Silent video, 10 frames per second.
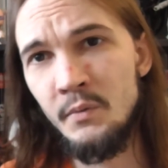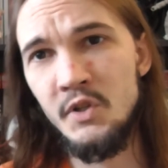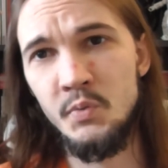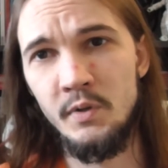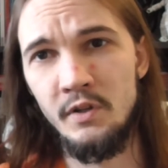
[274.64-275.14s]

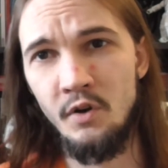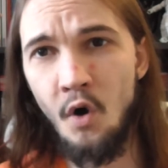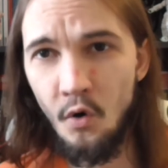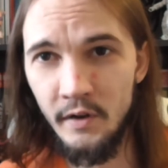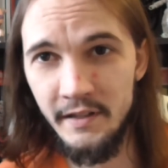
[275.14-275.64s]
which were
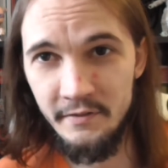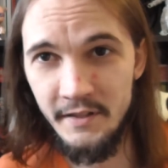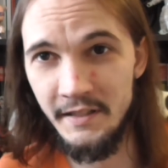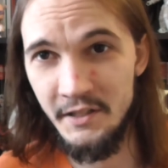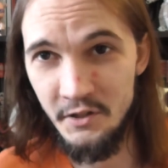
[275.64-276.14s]
all kind of
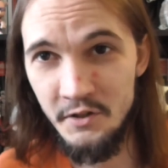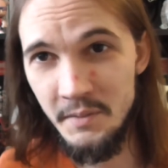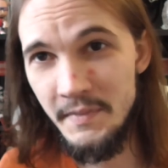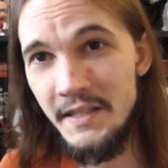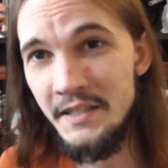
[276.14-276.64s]
fairly new
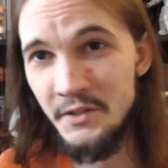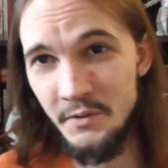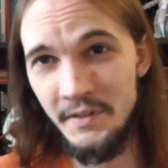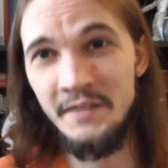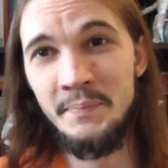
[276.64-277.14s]
to me.
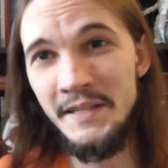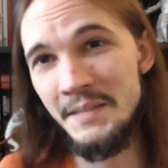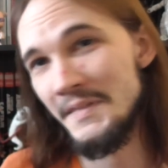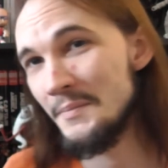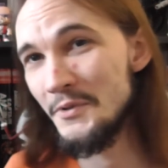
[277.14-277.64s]
So they've been
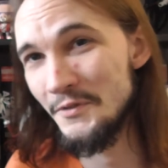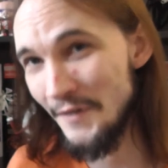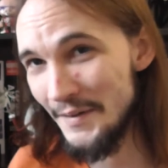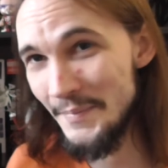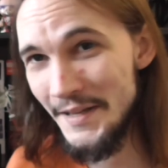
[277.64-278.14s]
some of the most
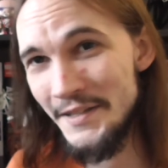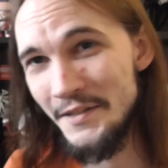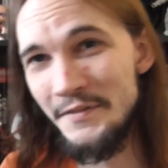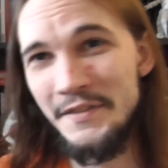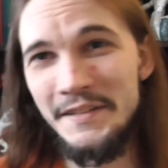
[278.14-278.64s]
fun bits
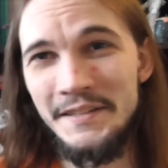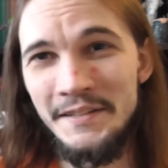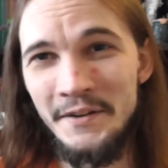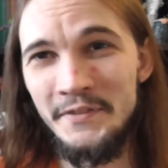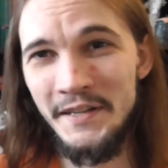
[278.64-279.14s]
of
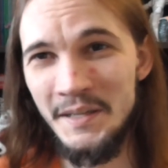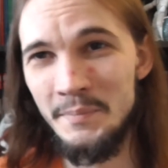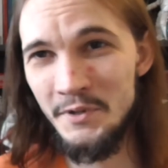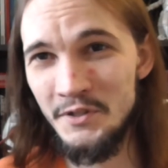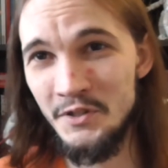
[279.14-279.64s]
the, of the kind of
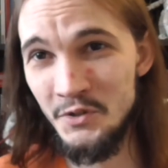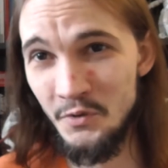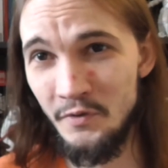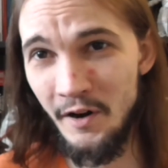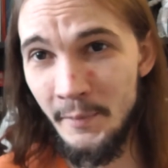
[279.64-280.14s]
books
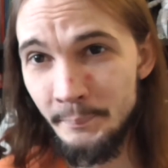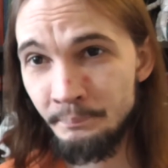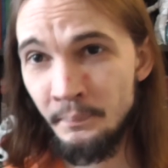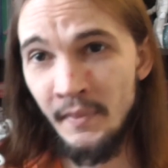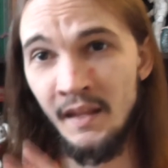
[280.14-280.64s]
so far.
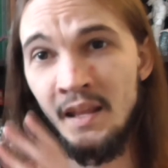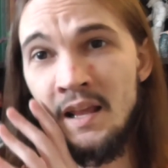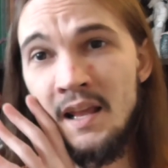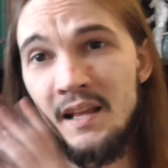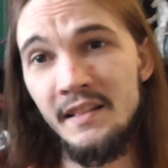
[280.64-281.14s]

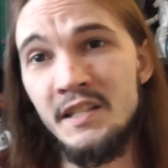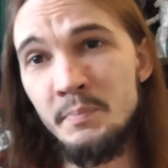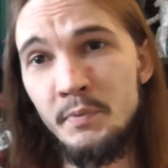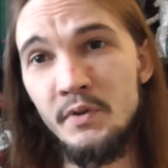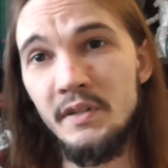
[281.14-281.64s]
This
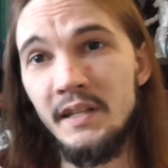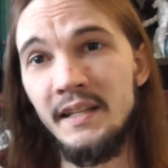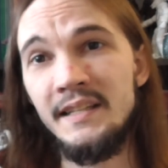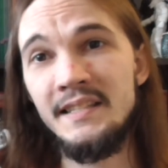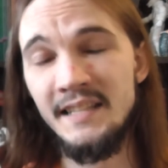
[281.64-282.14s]
book
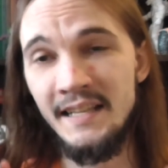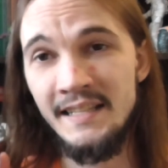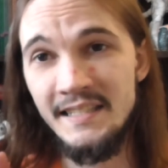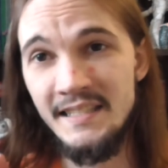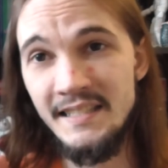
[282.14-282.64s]
is in
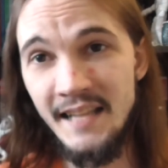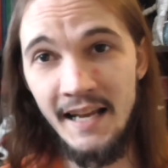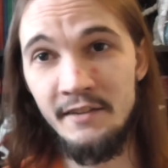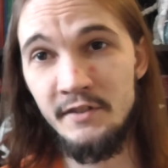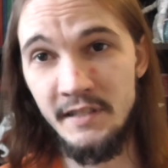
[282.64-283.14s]
its
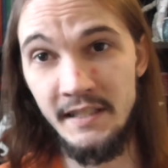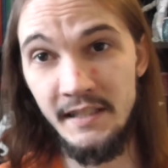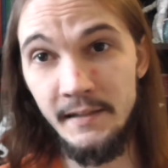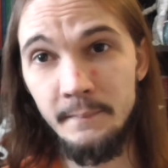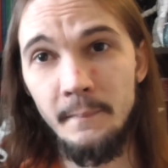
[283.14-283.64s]

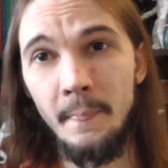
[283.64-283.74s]
entirety